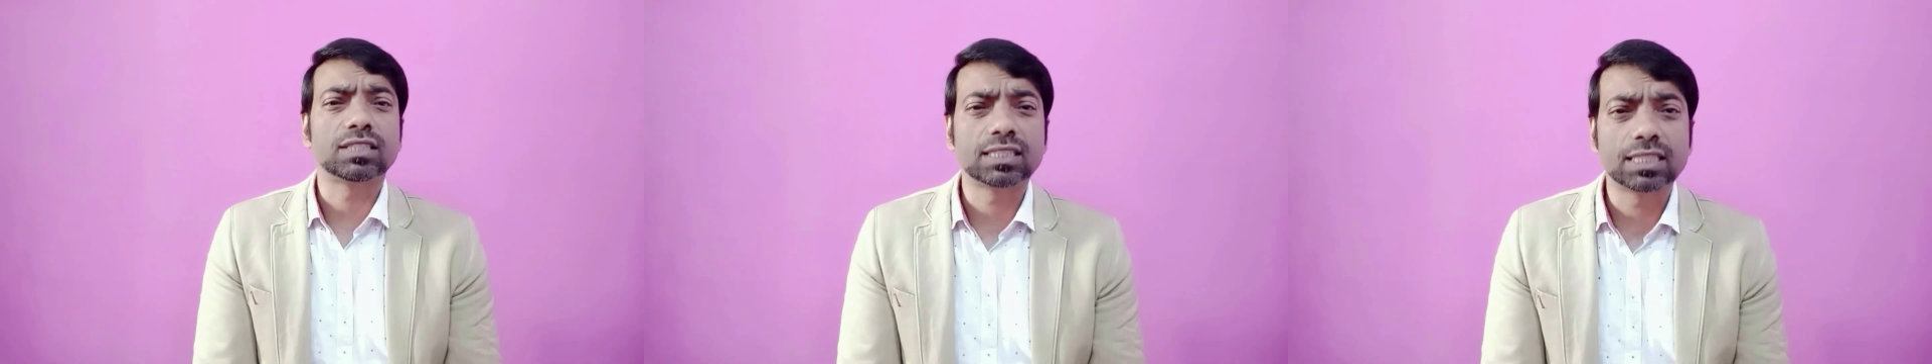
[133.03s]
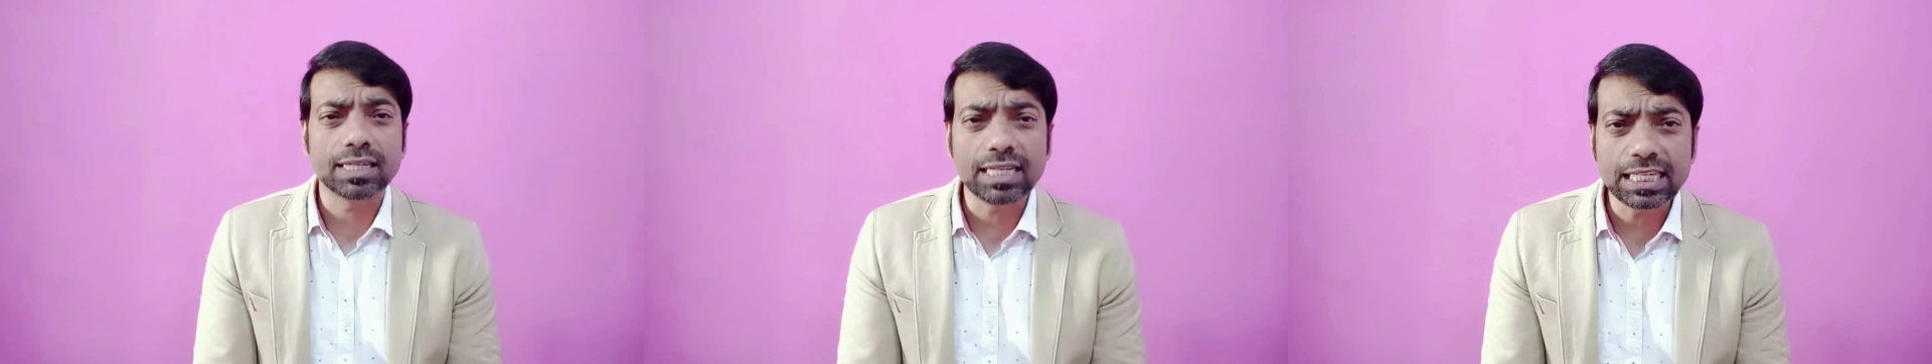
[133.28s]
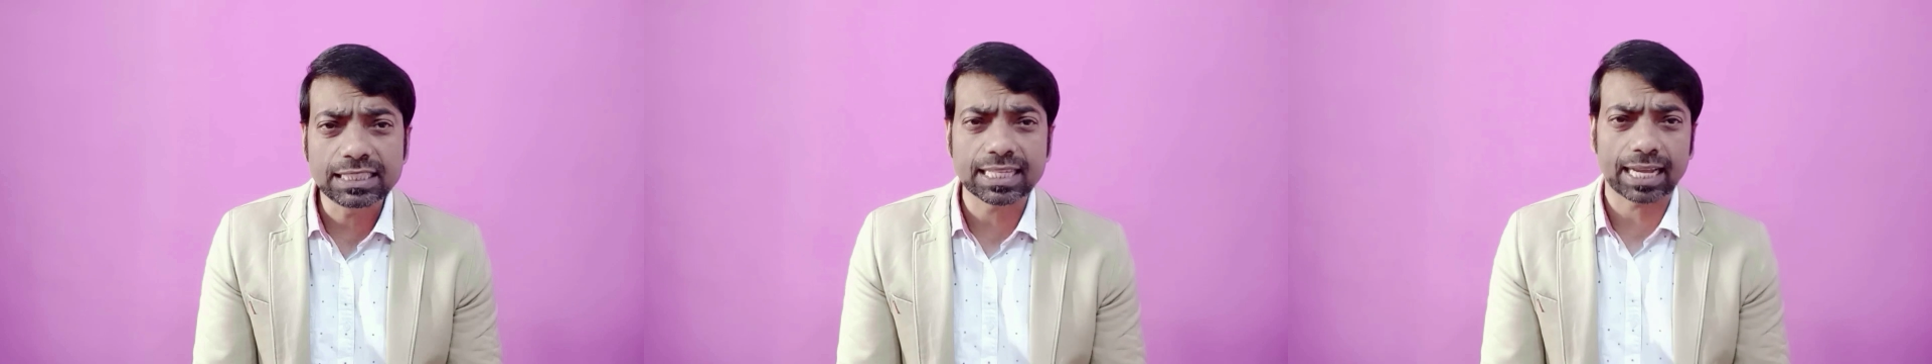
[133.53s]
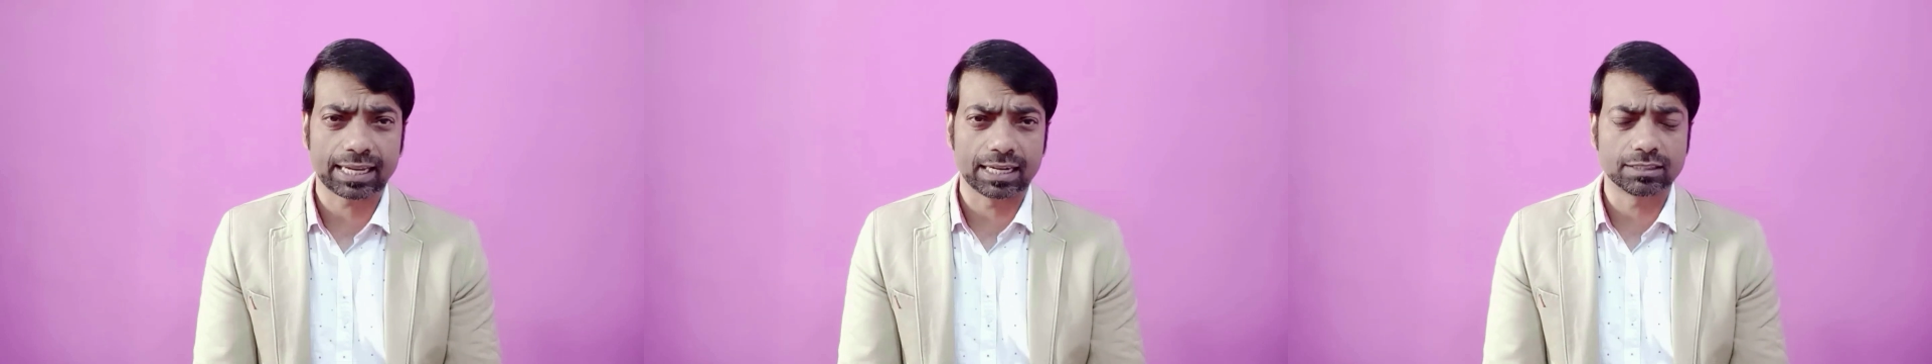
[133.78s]
3
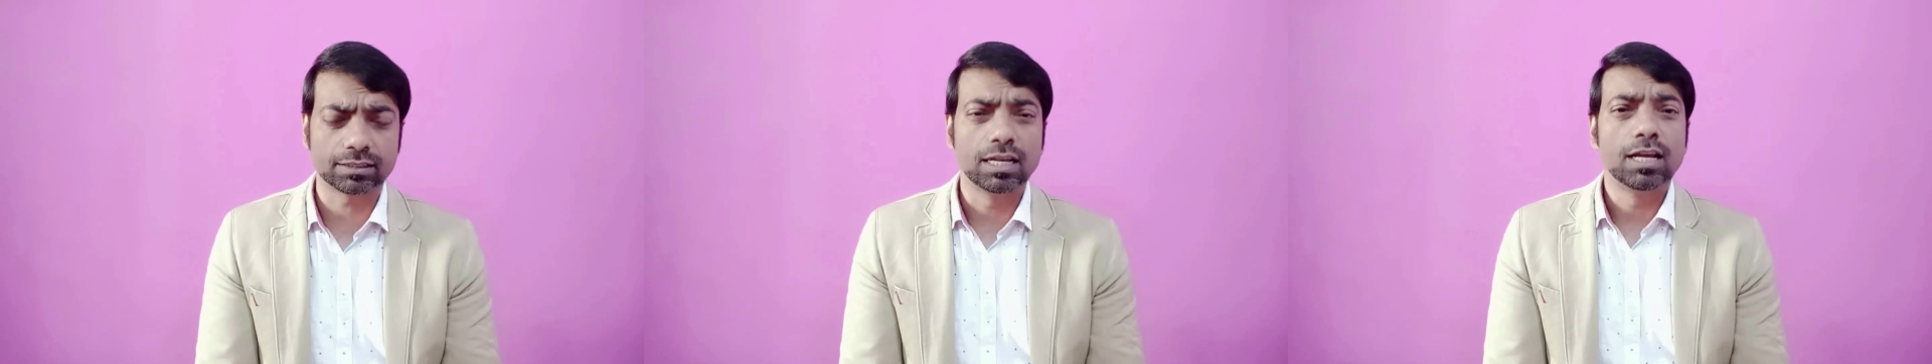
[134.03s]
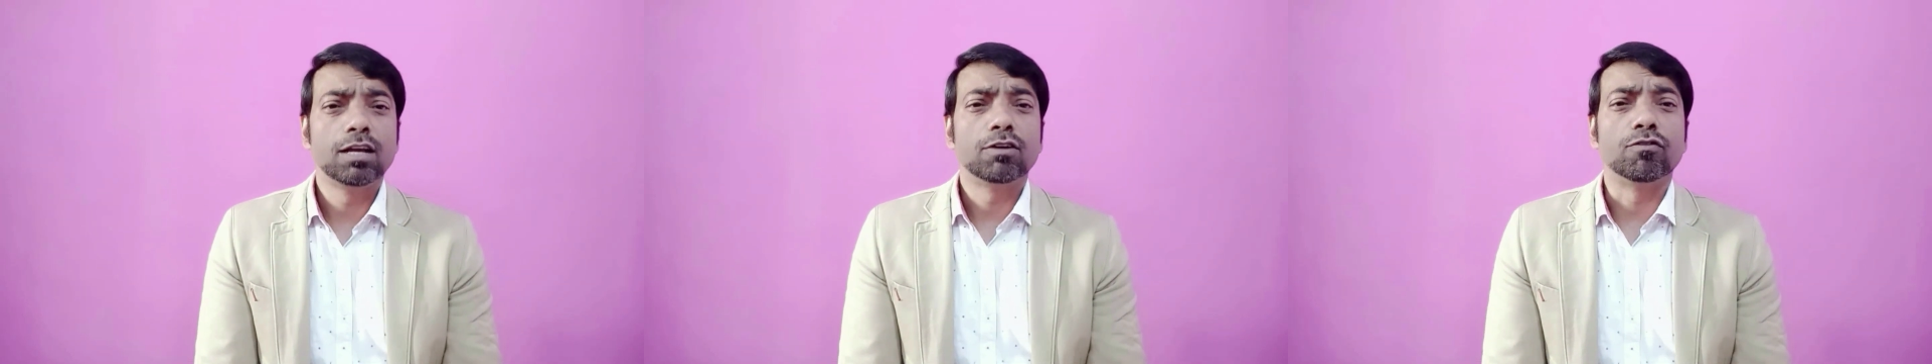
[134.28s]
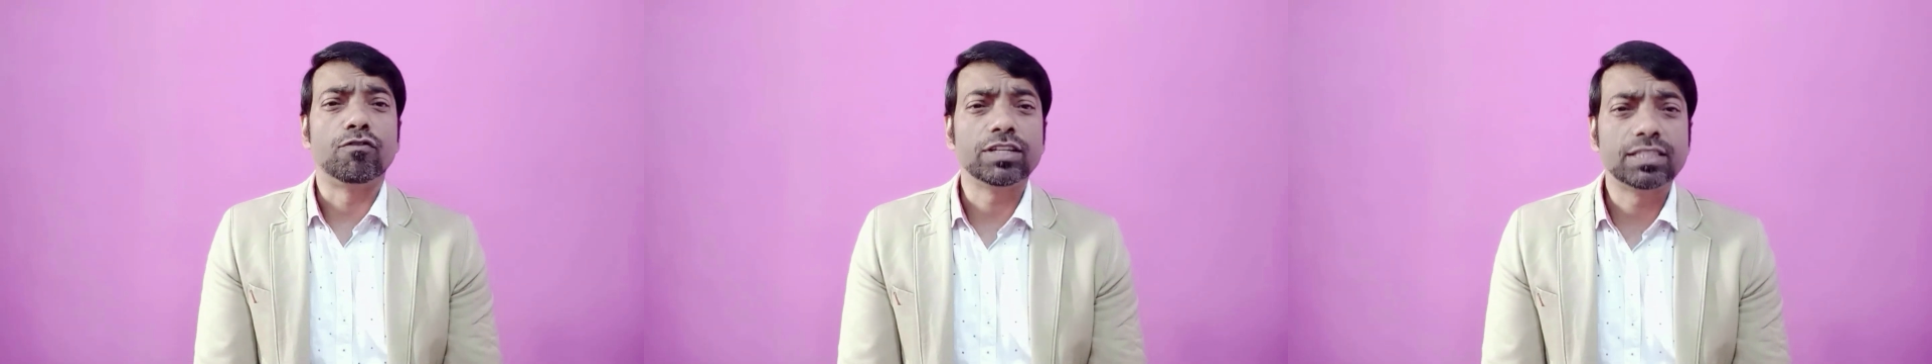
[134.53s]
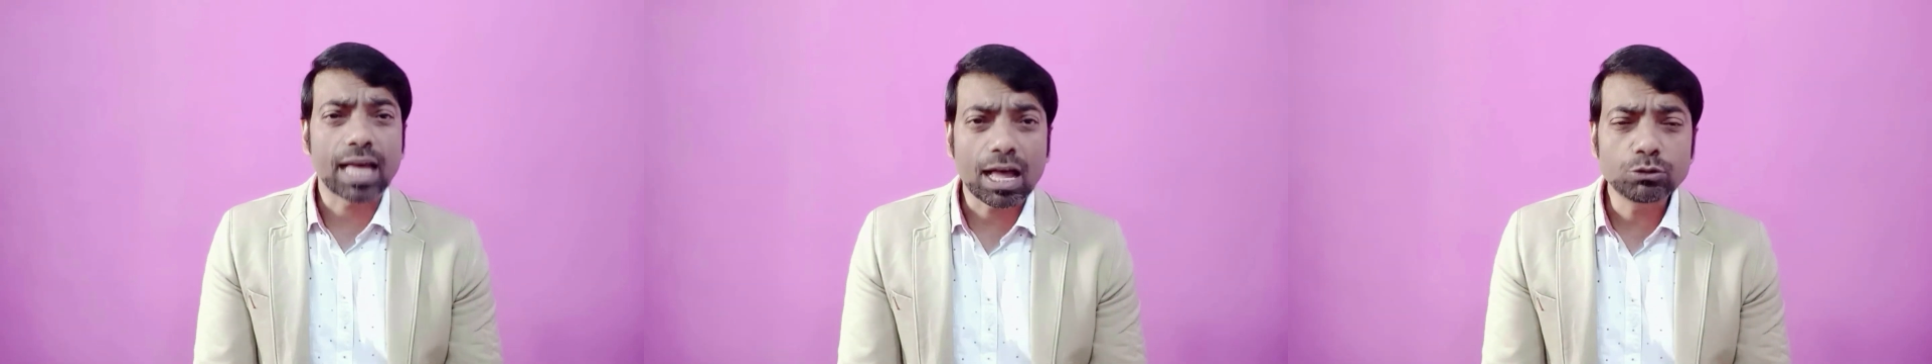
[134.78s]
seconds
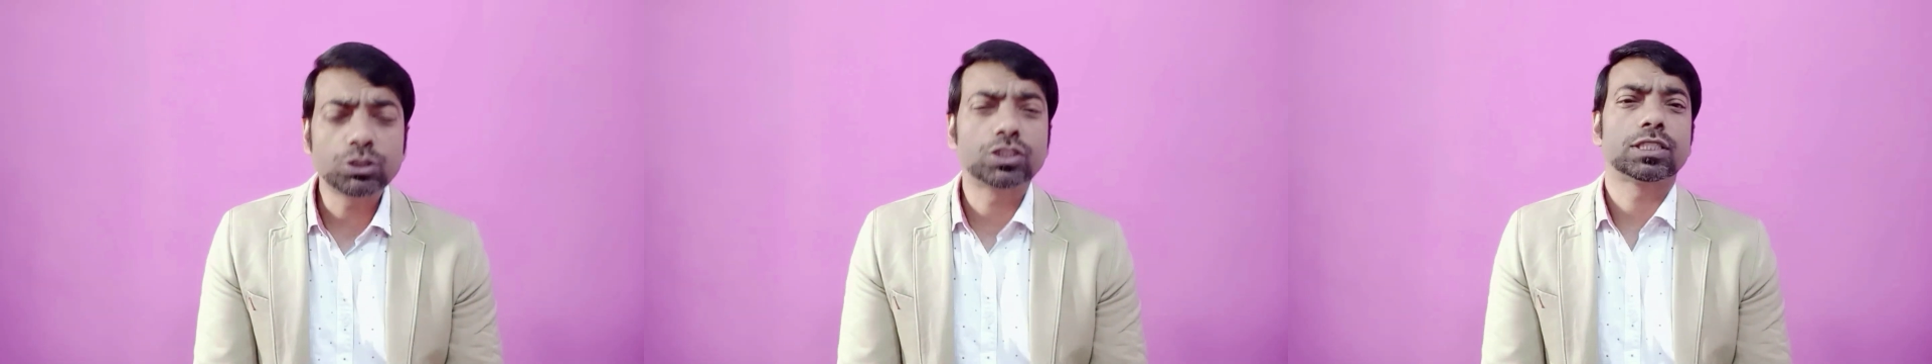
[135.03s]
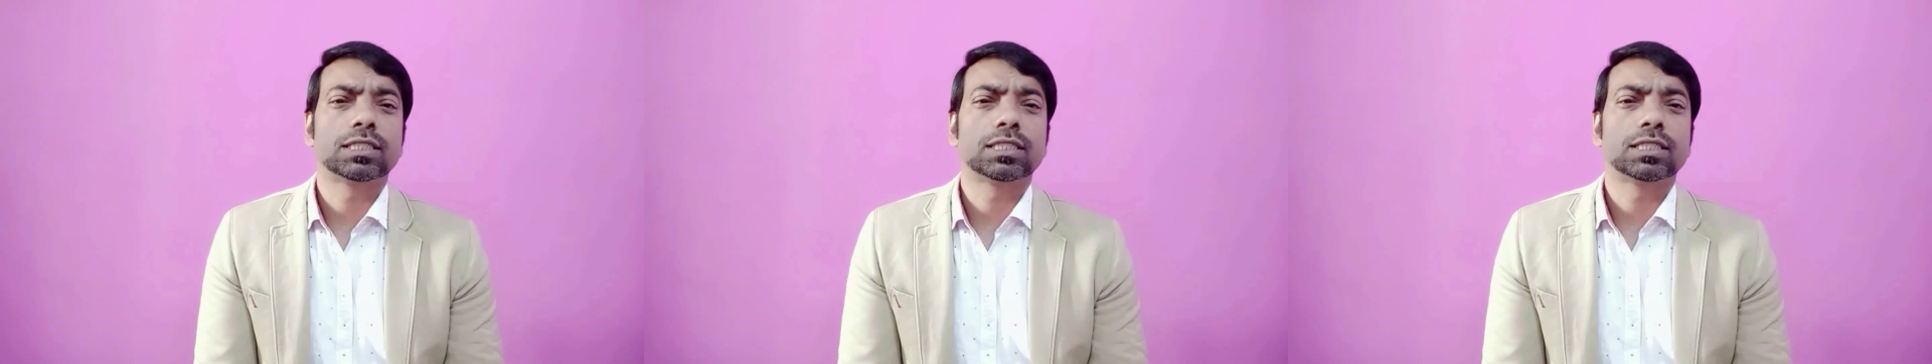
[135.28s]
without